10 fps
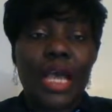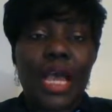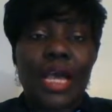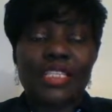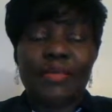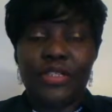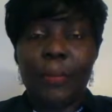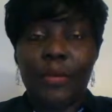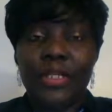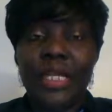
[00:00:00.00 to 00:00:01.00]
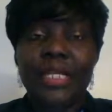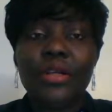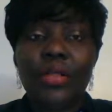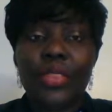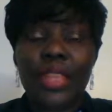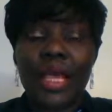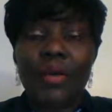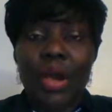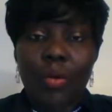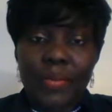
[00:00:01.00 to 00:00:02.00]
has been uploaded on
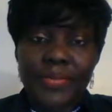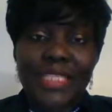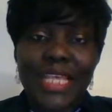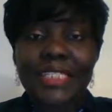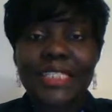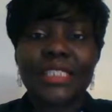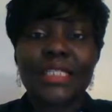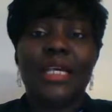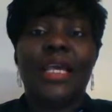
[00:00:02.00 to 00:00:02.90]
our website,